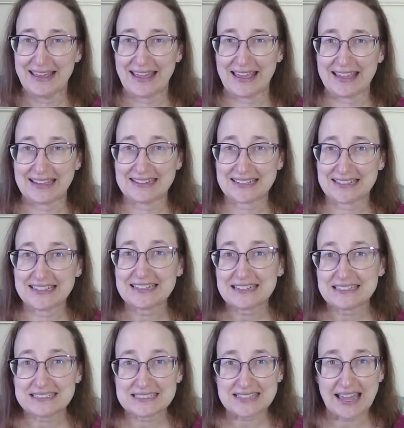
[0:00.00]
And it
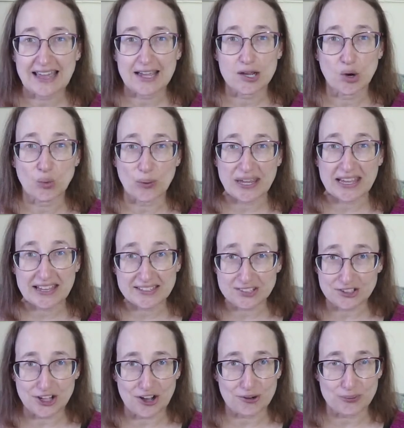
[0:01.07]
is a
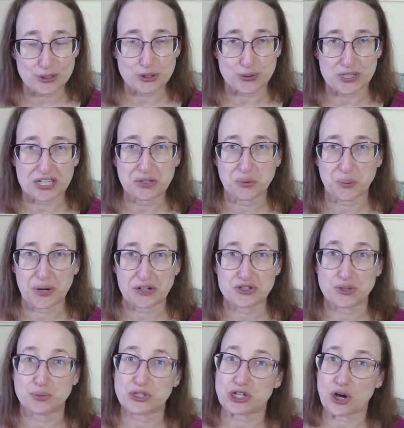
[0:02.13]
weekend-long retreat where
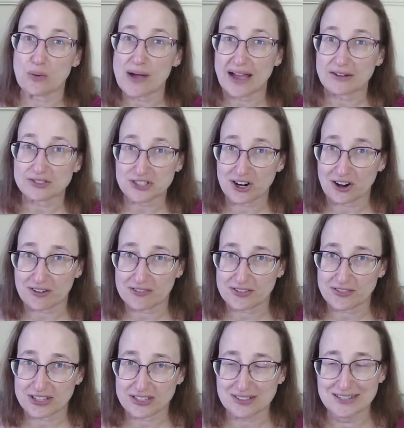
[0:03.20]
you would go out to
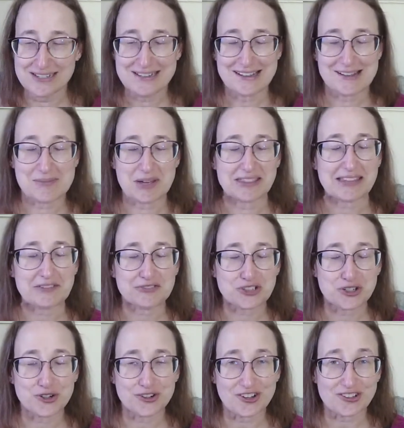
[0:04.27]
Harveyville. They've
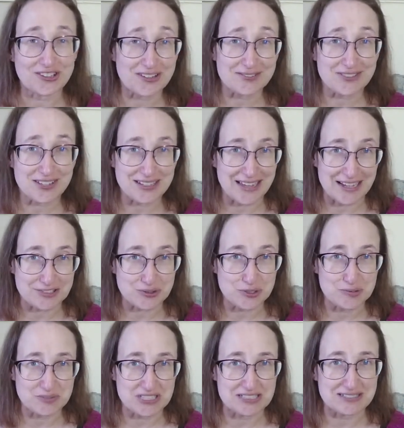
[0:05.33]
turned a lot of the
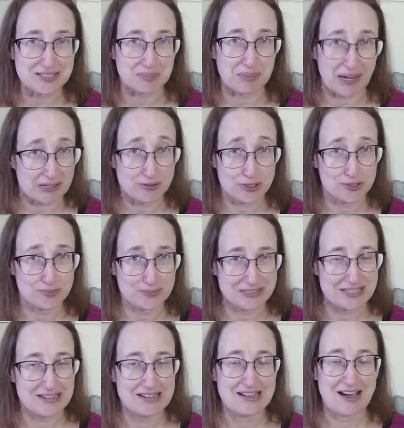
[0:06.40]
classrooms into bedrooms.
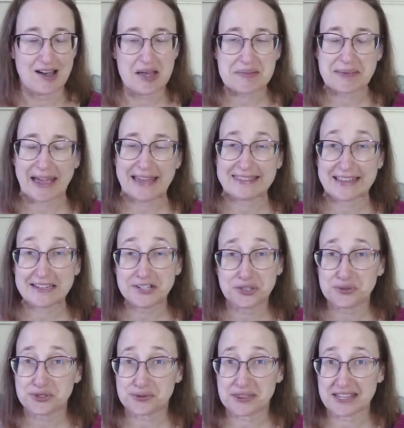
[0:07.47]
And then you
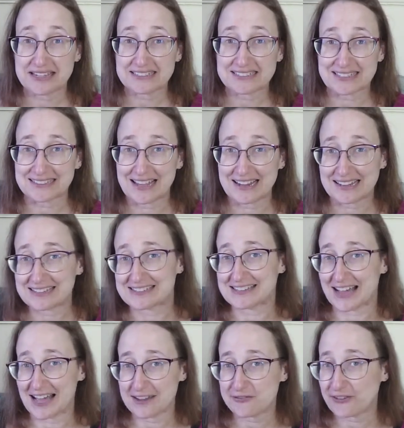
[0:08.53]
do things like
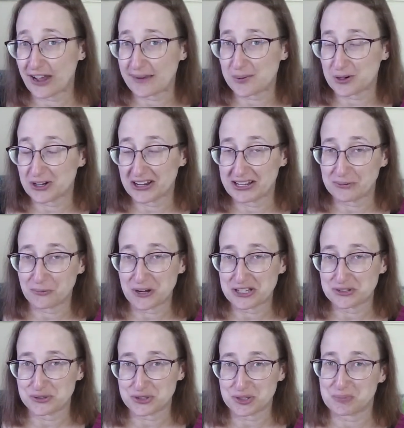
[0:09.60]
dye fiber in what
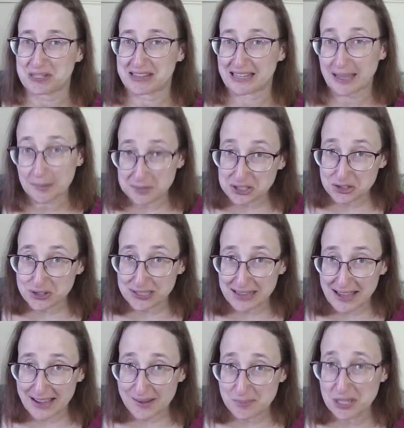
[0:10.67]
used to be the chemistry
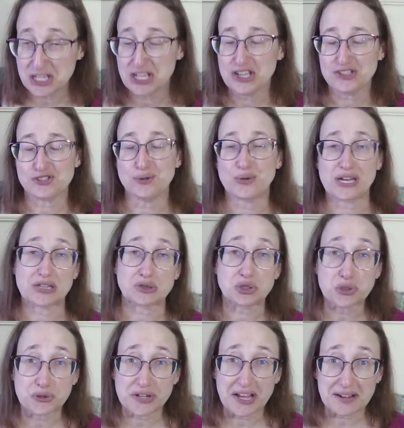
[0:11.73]
lab. You can
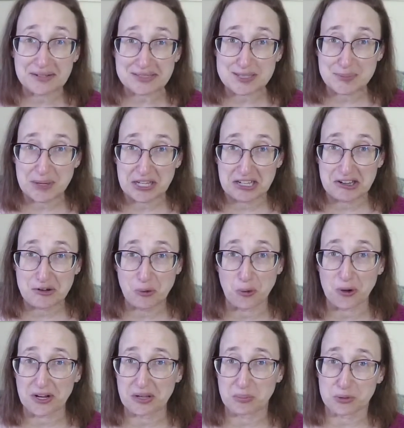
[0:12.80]
learn how to spin
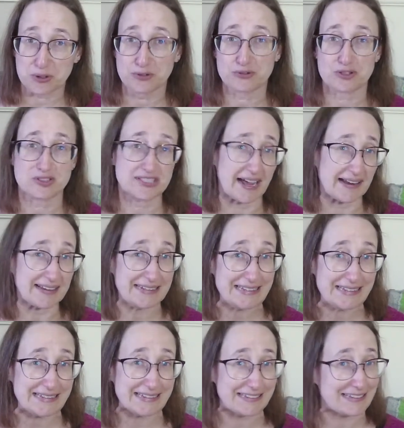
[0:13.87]
or improve your
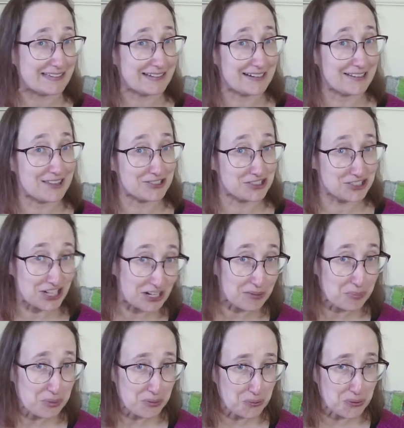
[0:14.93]
technique in the gym.
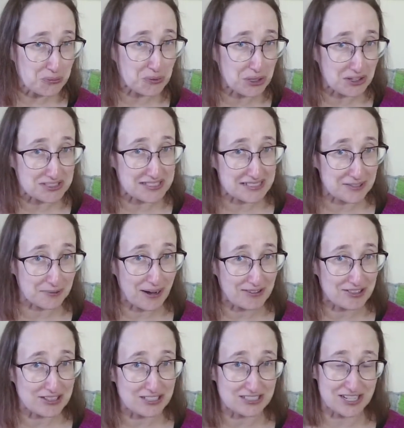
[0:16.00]
We would all sit around
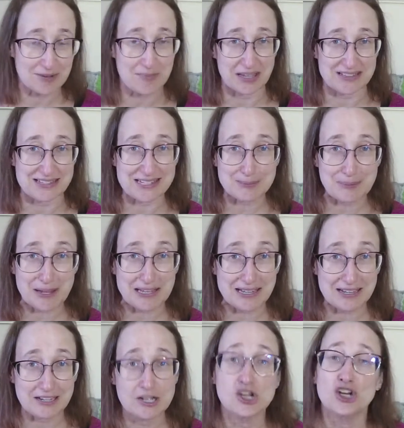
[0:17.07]
in the gym and spin.
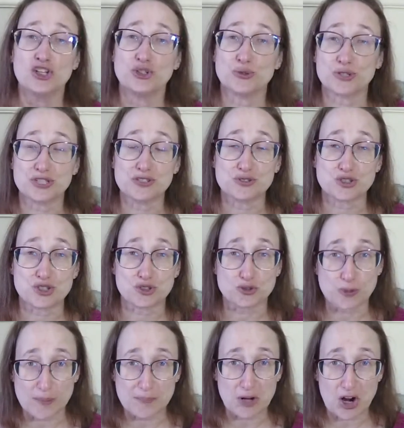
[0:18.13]
You can use the
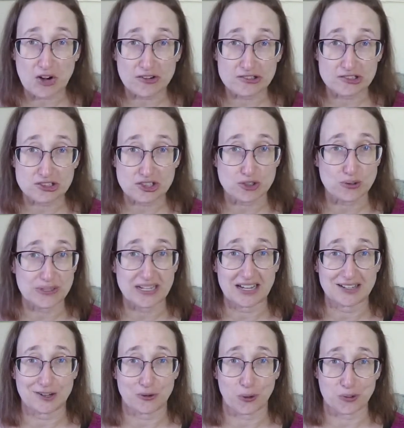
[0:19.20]
drum carders to
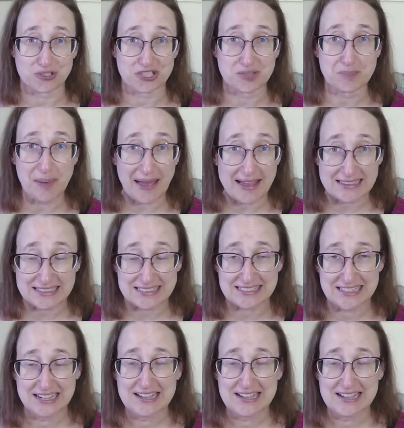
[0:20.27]
create gorgeous bats.